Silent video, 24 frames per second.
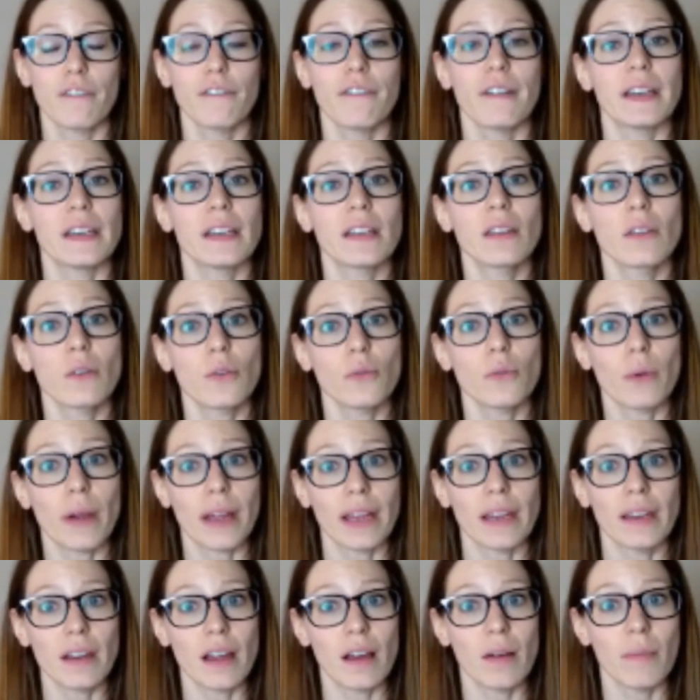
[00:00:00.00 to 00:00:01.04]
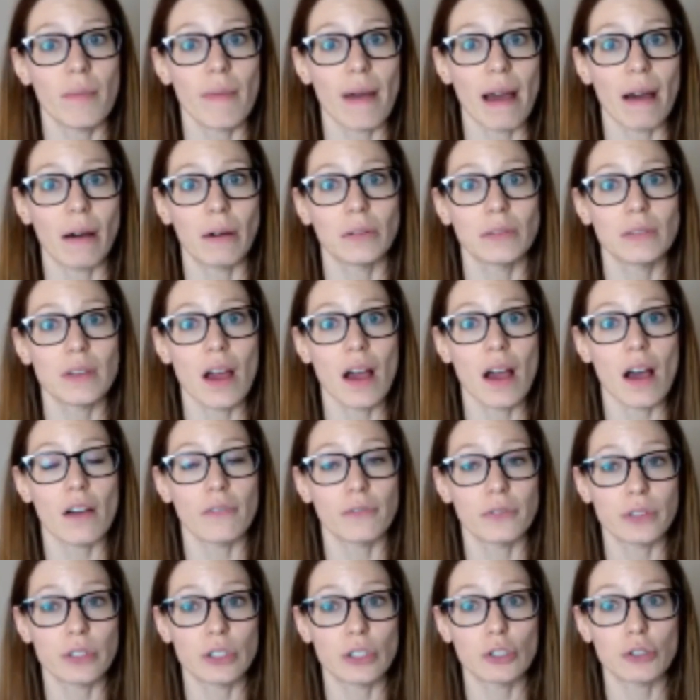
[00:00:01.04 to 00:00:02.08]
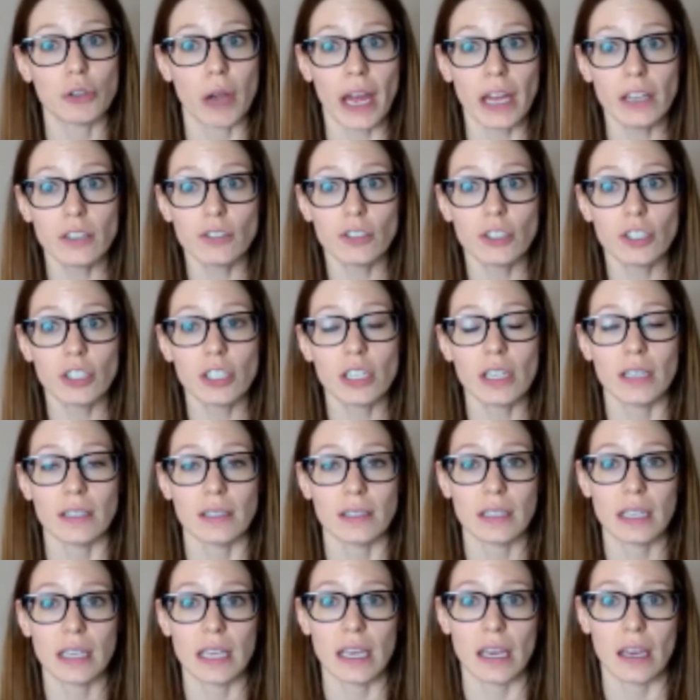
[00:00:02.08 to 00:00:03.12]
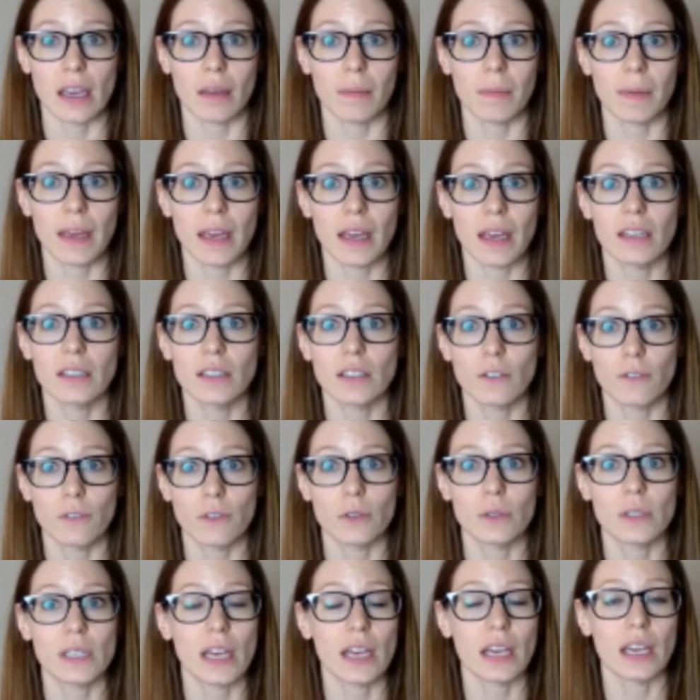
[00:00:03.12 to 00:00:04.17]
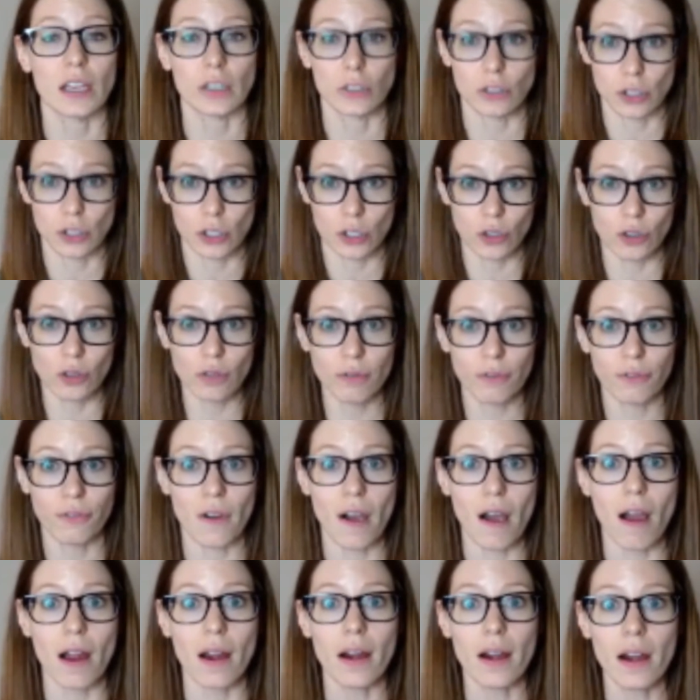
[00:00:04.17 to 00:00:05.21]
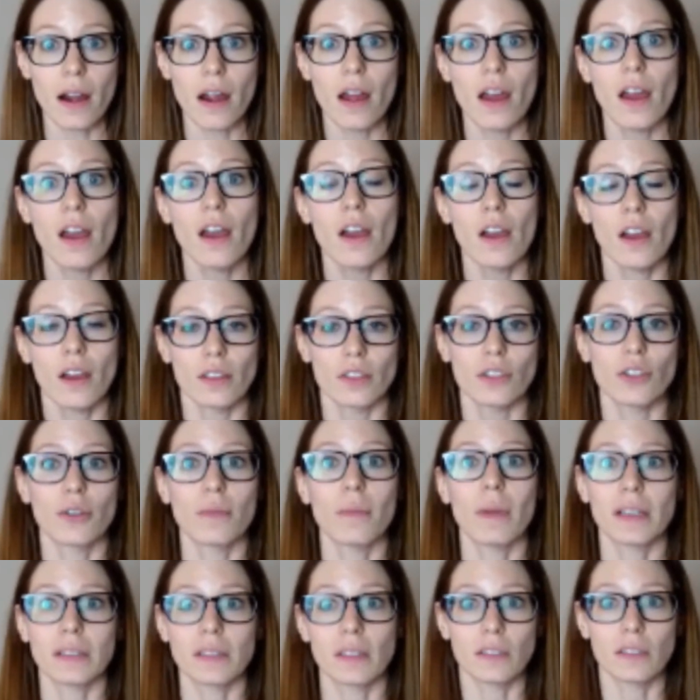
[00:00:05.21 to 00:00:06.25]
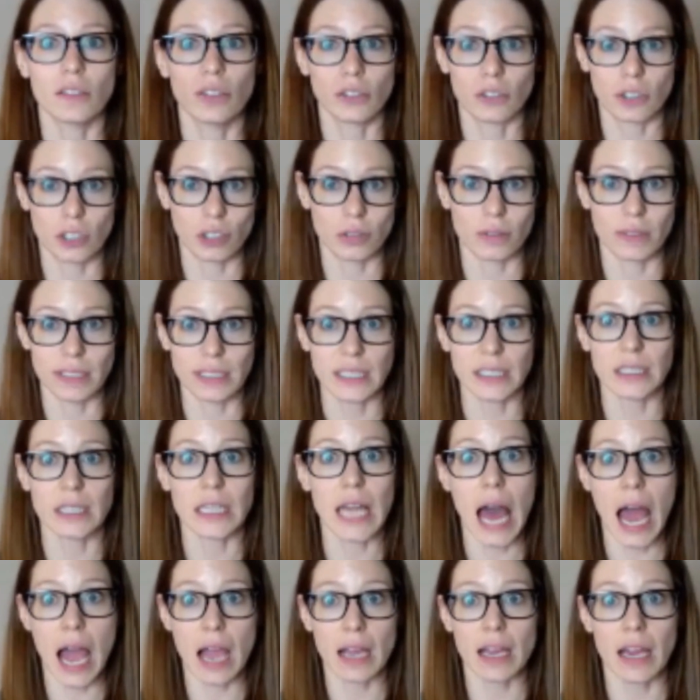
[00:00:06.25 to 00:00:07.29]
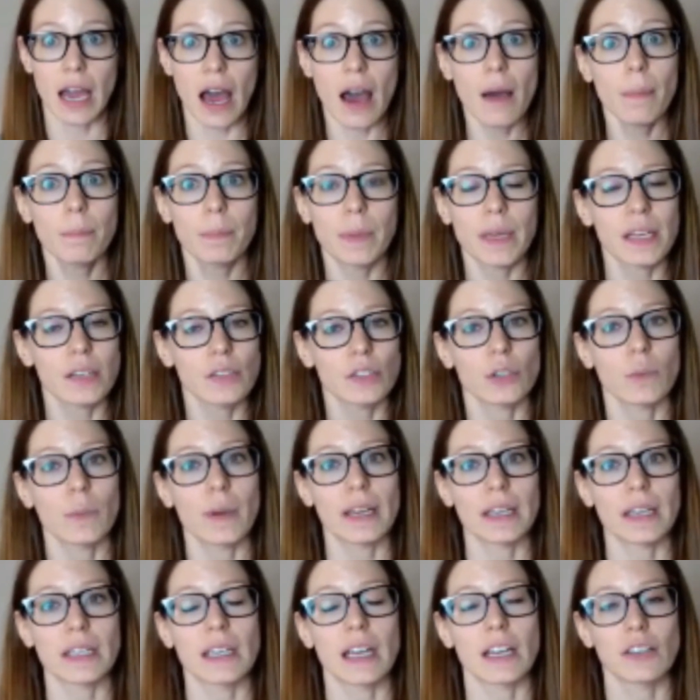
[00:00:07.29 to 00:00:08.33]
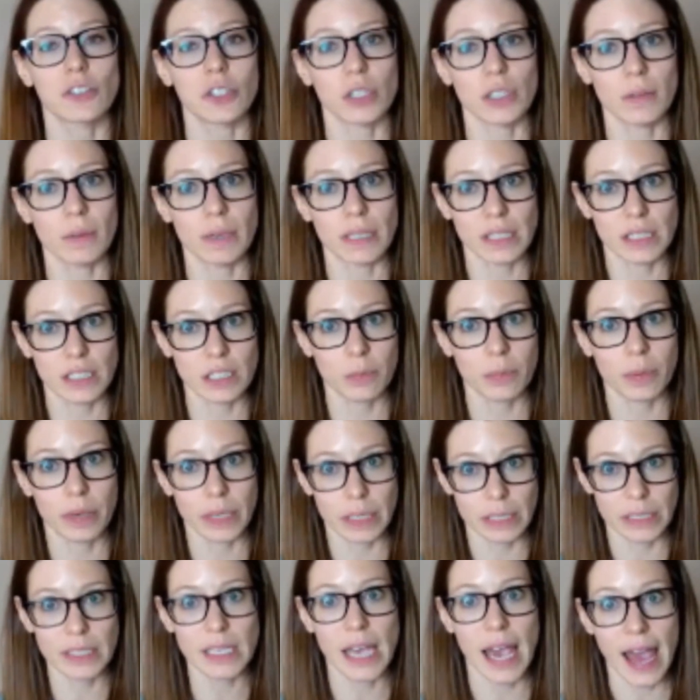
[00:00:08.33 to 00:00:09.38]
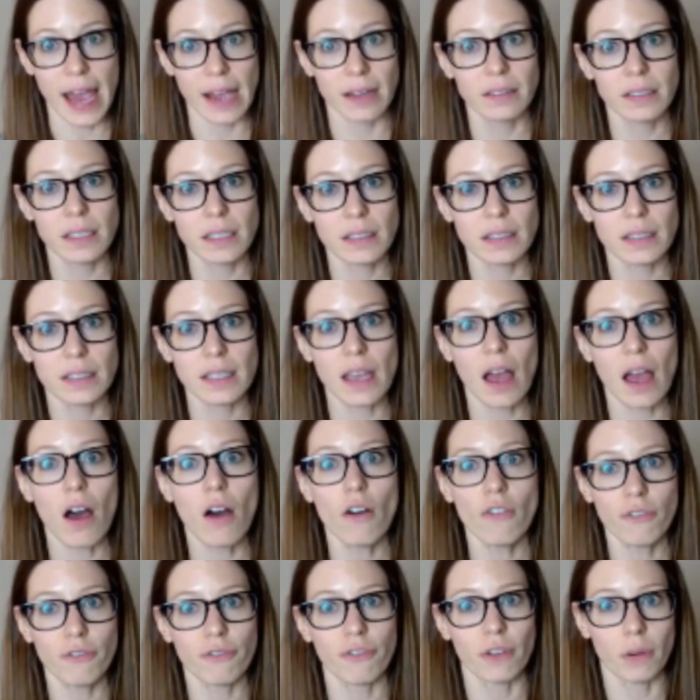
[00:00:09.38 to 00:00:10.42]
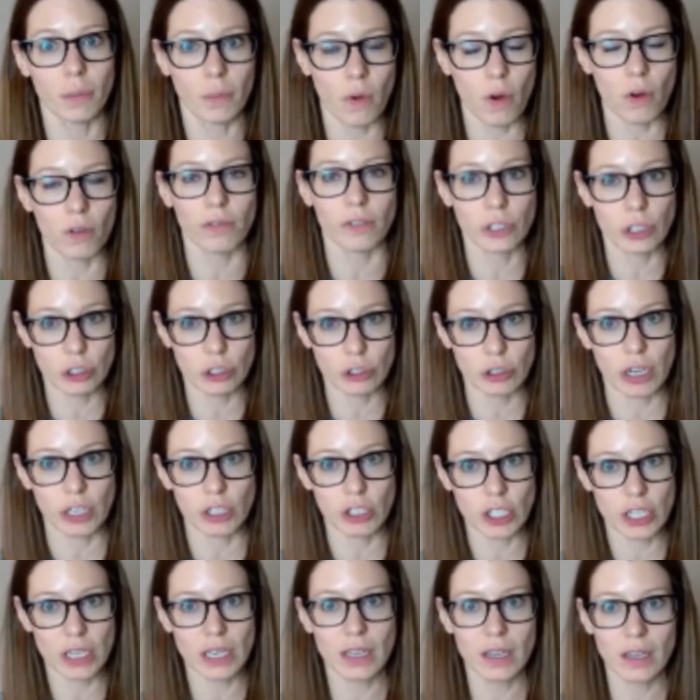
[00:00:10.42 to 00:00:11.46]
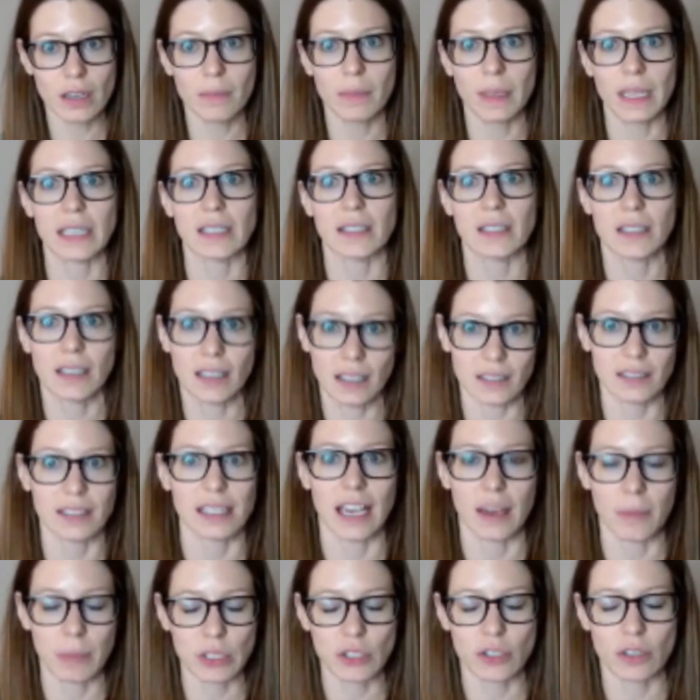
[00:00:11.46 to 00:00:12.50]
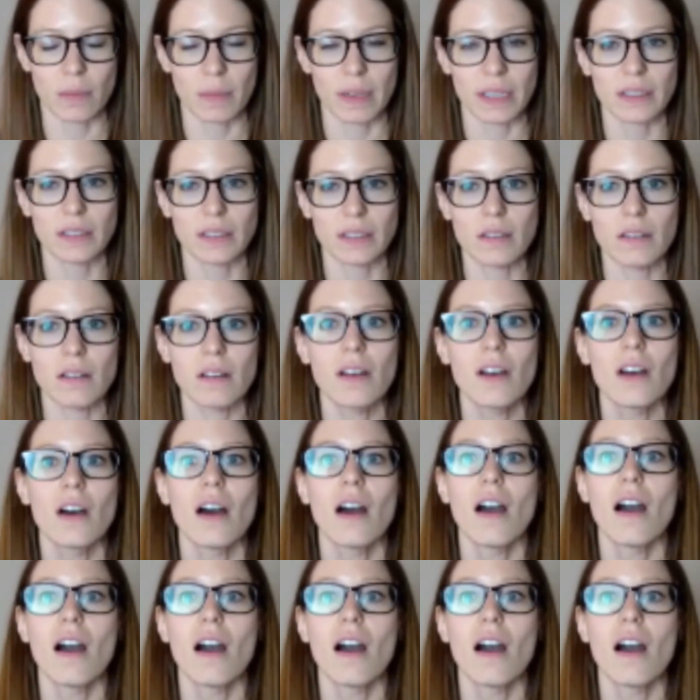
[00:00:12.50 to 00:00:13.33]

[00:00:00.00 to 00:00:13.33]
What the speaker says: Finding the right amount of stretch is key, because if you take it too far, your muscles are just going to lock up, because your body naturally wants to protect itself from overstretching because it can damage the muscle.